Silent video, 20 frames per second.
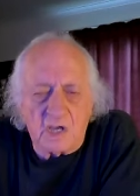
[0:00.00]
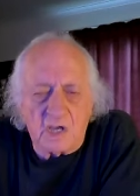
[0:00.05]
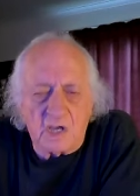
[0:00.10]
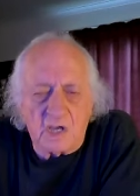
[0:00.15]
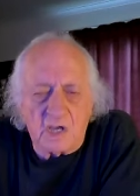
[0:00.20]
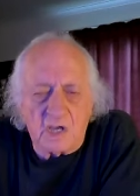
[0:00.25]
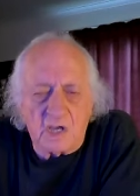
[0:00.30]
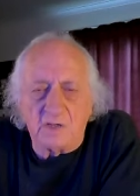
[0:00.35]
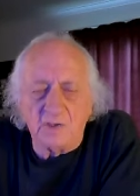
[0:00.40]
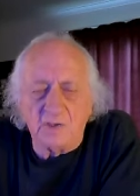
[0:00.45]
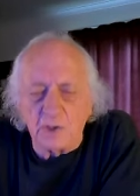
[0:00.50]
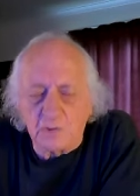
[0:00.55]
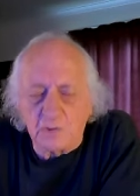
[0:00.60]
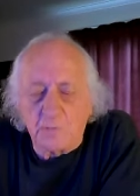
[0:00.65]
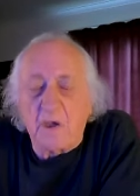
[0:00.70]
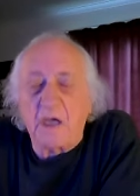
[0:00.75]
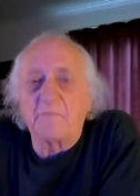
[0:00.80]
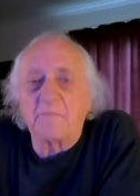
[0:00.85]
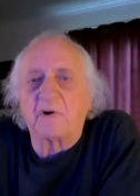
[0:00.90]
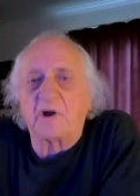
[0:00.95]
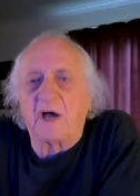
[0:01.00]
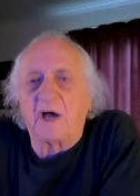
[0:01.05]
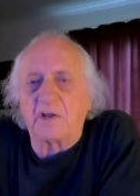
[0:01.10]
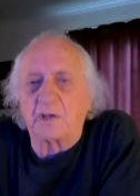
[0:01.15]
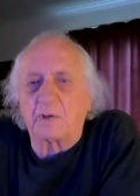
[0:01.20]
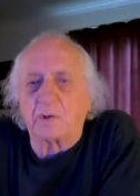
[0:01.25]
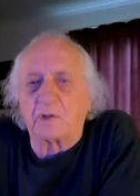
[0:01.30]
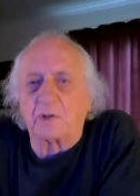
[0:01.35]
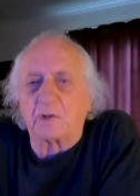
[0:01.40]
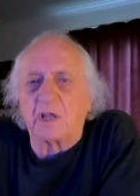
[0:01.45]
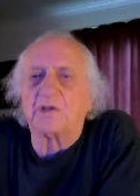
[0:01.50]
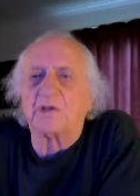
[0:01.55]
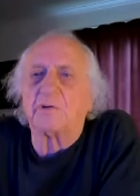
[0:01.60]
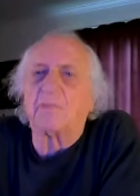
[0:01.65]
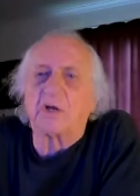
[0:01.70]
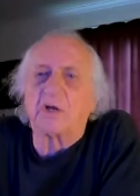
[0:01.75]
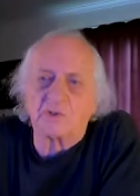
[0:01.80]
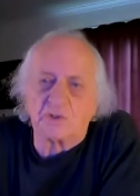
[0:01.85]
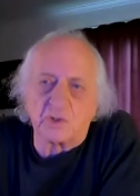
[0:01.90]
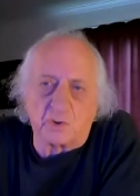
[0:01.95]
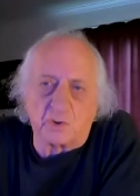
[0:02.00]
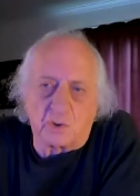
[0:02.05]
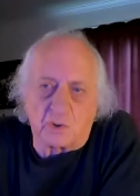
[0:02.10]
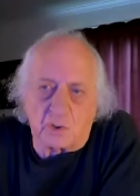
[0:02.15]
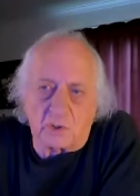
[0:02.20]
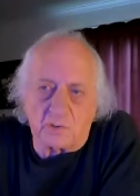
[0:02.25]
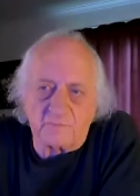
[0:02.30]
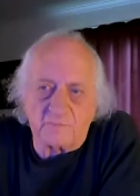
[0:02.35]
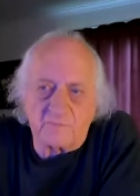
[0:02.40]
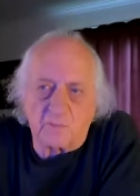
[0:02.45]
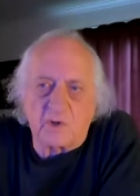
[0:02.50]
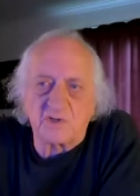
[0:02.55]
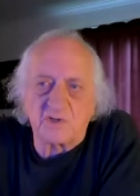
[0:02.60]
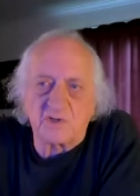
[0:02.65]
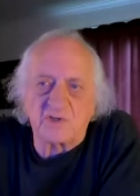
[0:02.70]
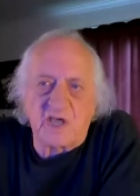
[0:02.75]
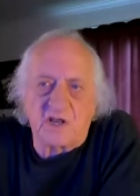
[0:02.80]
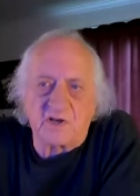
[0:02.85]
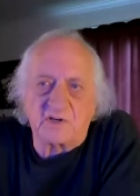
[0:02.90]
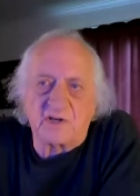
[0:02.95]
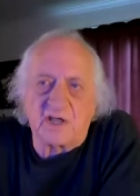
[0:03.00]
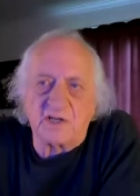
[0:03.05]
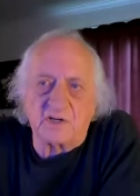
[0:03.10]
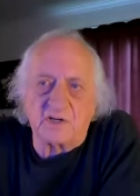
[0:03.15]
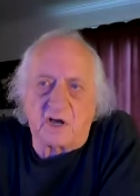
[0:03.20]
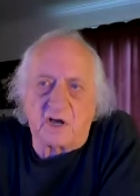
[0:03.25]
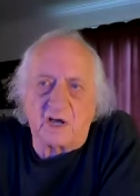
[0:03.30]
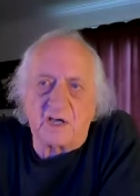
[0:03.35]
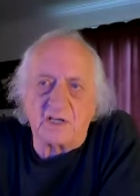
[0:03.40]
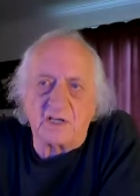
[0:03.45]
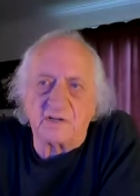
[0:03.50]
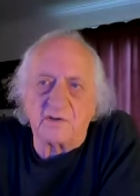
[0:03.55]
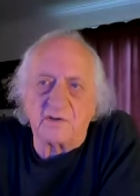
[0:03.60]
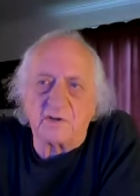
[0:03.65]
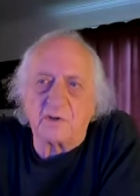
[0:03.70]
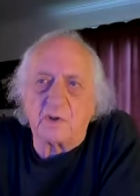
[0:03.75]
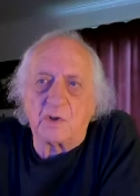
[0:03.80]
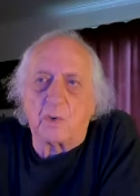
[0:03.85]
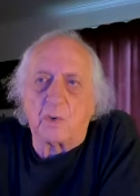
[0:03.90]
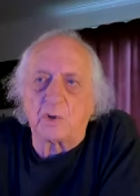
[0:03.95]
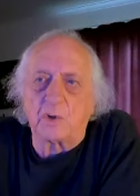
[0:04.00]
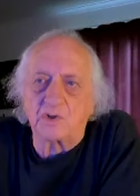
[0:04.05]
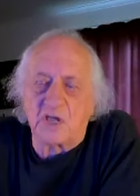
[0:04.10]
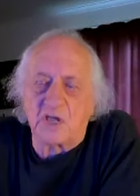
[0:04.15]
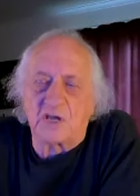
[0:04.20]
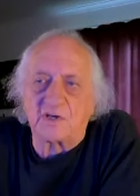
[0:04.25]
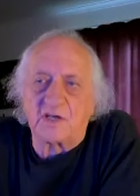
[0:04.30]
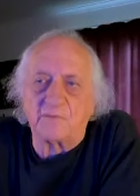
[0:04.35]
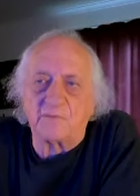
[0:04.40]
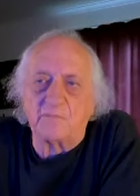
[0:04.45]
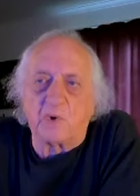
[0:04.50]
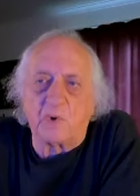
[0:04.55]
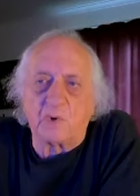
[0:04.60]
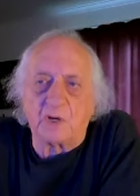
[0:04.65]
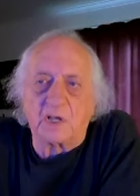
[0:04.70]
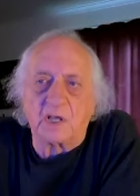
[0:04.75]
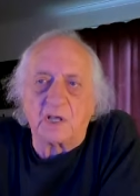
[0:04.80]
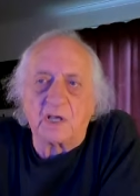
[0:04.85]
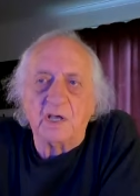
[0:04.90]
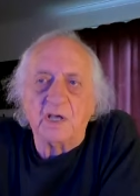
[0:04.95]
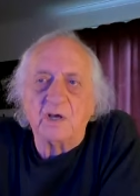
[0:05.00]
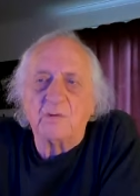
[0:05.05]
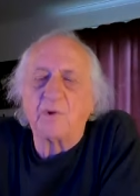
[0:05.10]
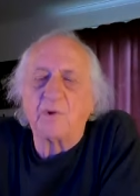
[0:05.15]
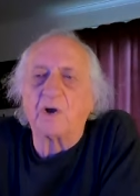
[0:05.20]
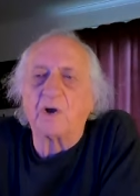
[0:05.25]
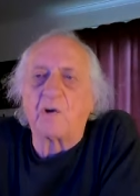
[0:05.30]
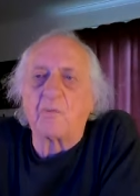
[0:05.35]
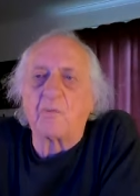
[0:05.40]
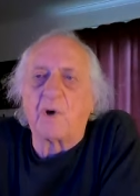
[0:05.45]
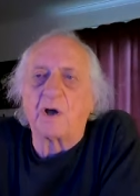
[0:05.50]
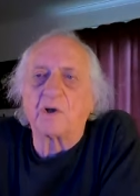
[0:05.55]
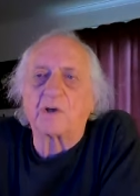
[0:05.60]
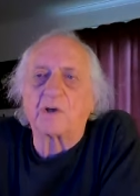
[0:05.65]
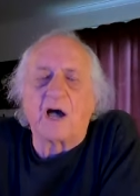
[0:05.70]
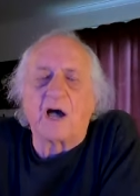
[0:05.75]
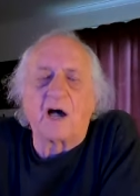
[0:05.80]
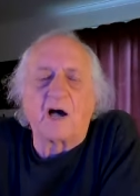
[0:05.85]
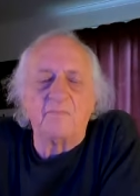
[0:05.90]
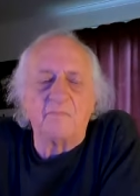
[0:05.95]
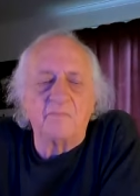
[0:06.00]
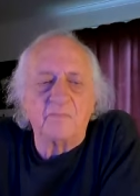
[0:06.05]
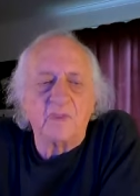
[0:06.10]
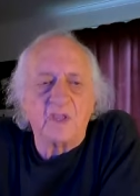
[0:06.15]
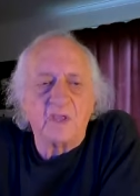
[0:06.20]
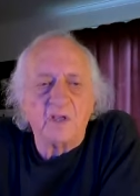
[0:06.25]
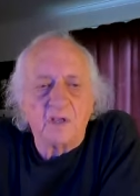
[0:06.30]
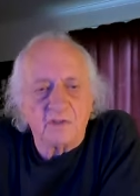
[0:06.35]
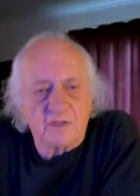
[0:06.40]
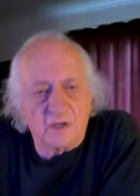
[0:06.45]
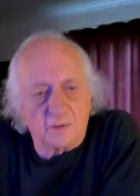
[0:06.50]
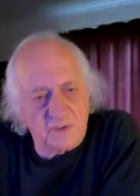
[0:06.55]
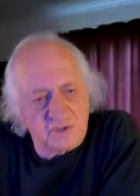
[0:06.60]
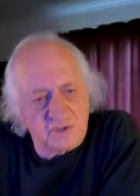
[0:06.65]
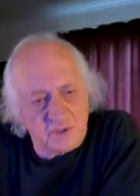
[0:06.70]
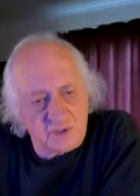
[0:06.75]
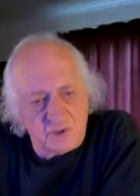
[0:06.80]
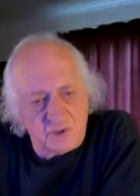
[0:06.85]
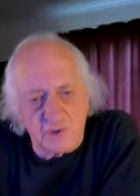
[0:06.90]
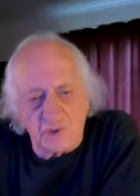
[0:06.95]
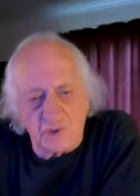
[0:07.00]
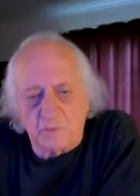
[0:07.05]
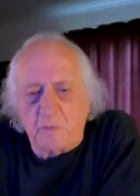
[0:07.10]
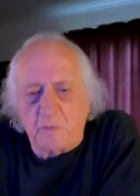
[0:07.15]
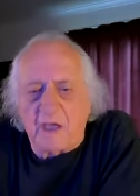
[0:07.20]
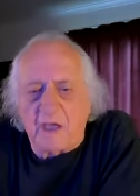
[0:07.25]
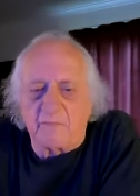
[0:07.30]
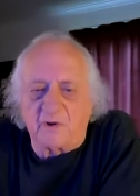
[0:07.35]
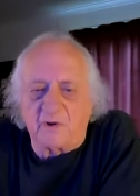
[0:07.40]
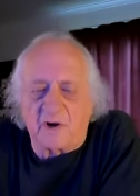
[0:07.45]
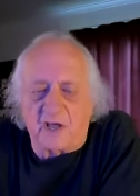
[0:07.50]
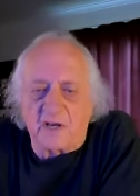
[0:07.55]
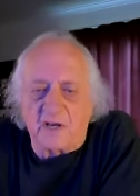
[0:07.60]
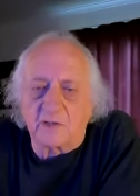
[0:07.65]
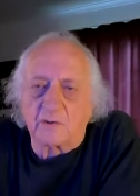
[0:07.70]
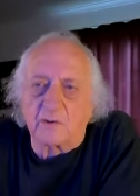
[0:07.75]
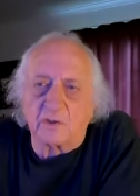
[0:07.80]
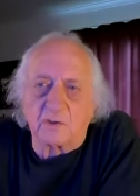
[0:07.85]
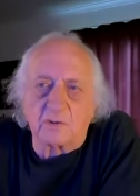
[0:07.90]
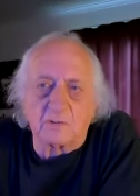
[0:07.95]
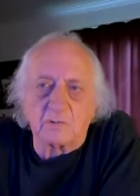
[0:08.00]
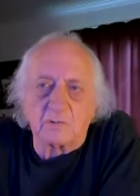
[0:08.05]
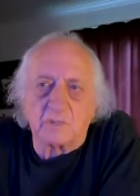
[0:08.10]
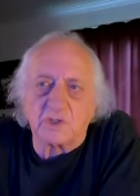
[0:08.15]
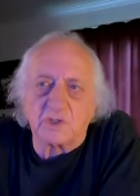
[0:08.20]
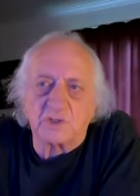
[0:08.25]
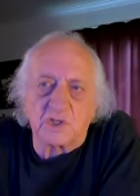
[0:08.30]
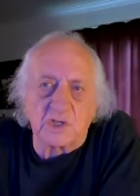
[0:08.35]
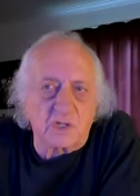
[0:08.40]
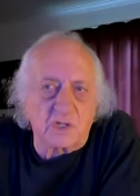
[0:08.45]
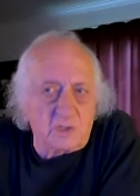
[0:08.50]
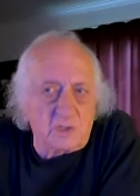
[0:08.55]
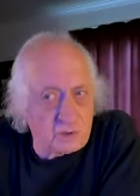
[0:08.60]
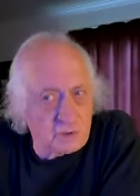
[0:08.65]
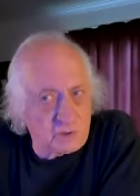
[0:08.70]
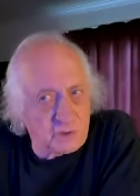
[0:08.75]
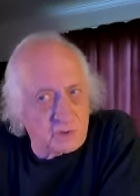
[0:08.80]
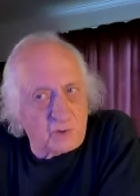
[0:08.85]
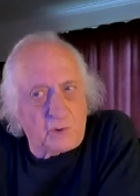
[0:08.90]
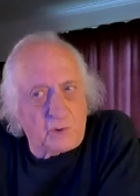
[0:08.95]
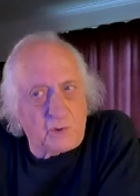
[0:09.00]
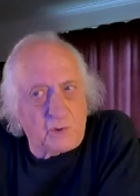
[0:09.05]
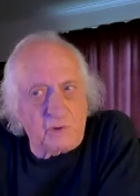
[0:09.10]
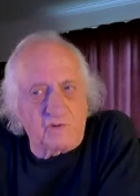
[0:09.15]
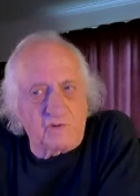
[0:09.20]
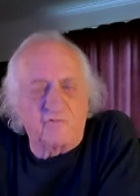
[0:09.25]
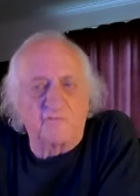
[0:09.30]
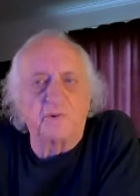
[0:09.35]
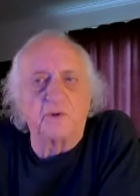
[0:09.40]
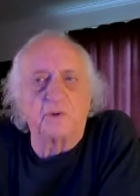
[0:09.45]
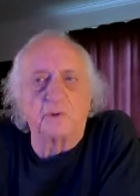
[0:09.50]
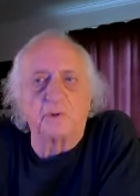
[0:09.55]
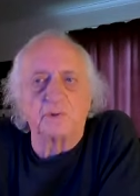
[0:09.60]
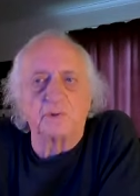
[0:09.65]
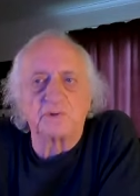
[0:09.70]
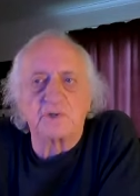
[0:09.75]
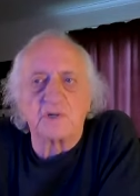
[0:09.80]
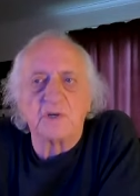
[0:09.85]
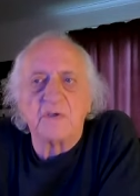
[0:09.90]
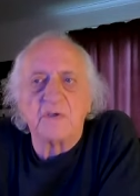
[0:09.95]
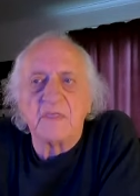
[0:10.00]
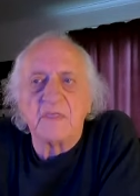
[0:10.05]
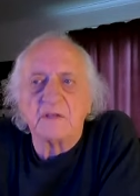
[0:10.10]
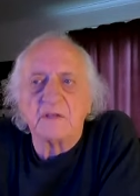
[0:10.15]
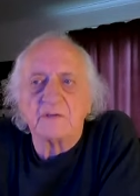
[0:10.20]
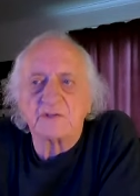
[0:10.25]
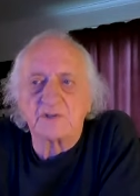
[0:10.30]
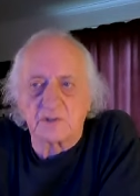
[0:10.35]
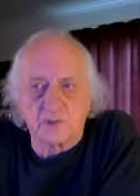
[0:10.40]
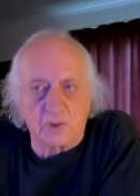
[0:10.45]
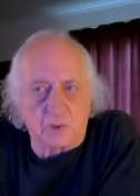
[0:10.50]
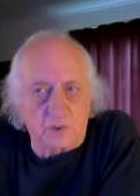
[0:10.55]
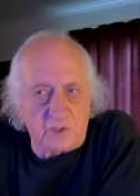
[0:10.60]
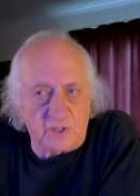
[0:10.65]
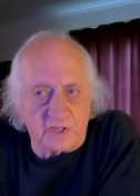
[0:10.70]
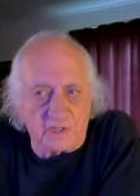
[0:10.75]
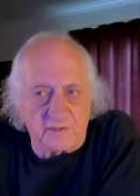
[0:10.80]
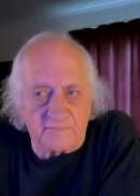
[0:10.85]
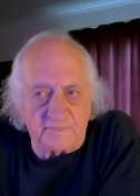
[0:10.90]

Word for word: a newspaper article under my door one Saturday night or Sunday morning when I woke up there was this newspaper article which included all of Bill's story.